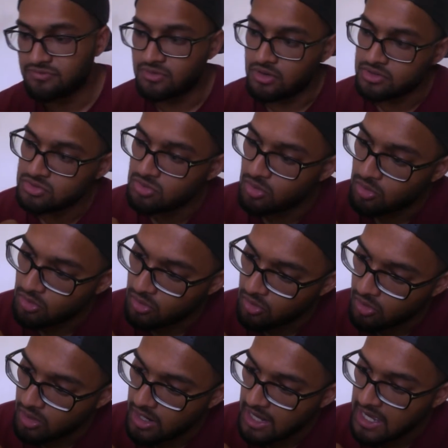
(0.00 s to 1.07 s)
got
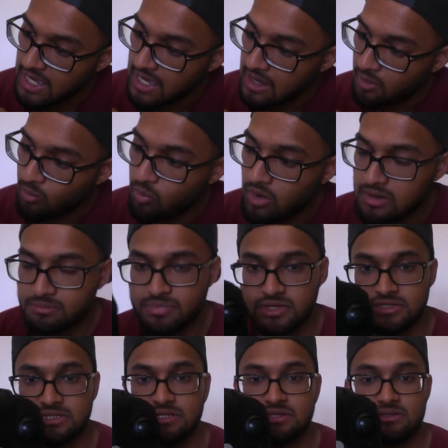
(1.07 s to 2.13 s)
your one
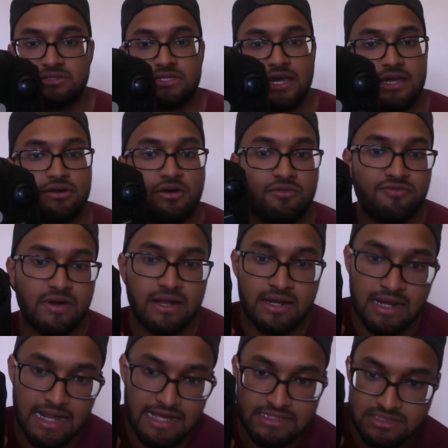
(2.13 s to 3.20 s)
button, takeoff and
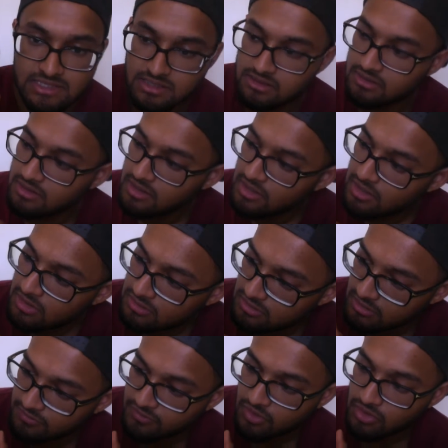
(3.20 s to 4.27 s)
landing.
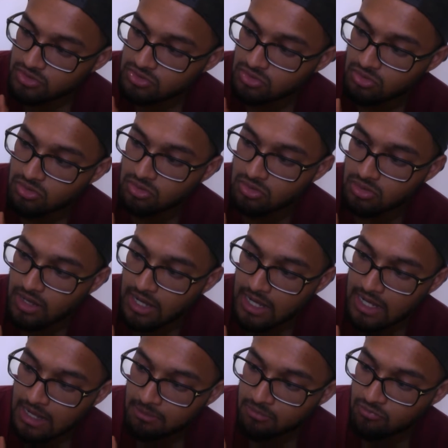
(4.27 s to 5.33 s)
You've got your
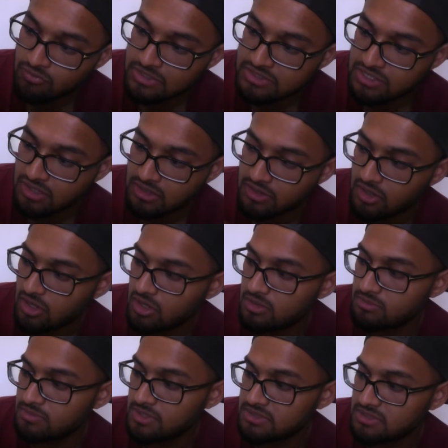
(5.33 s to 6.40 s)
return
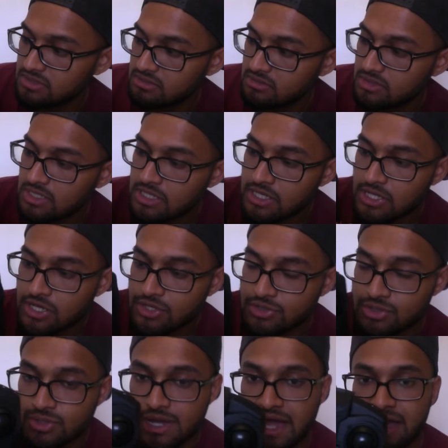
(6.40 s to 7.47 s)
home button.
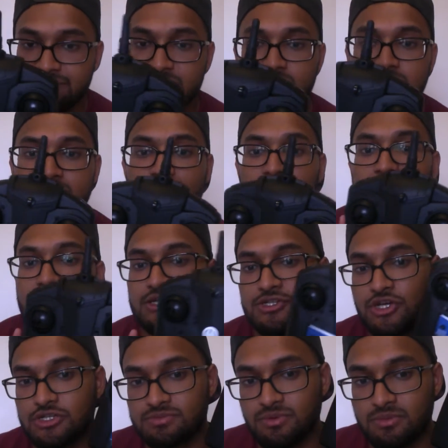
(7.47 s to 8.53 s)
You have your speed
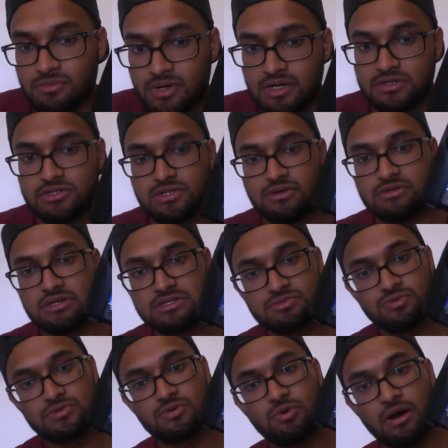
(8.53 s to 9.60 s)
adjustment mode. So this
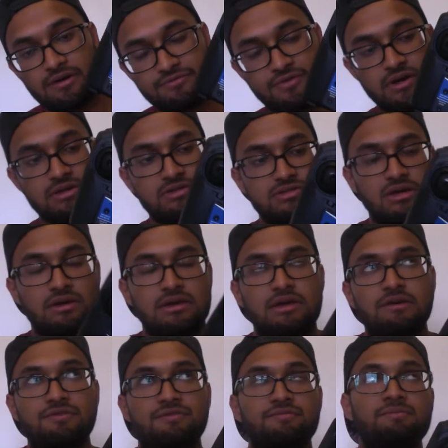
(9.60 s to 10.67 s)
was quite fun. So
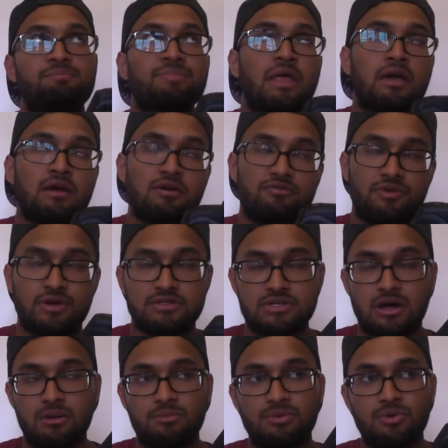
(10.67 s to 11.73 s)
if, for
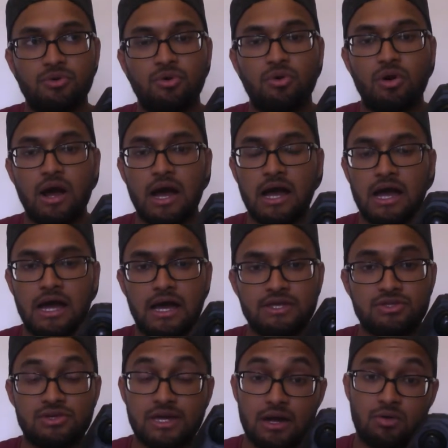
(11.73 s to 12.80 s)
example,
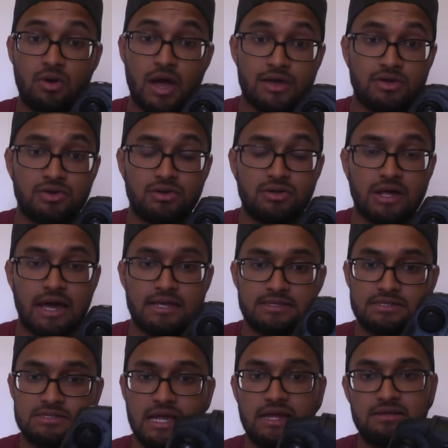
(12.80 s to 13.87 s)
you get quite good at the
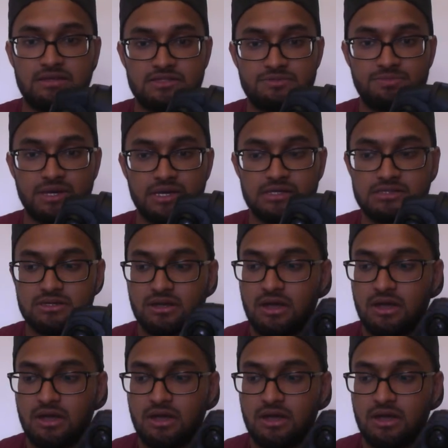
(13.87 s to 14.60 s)
standard speed,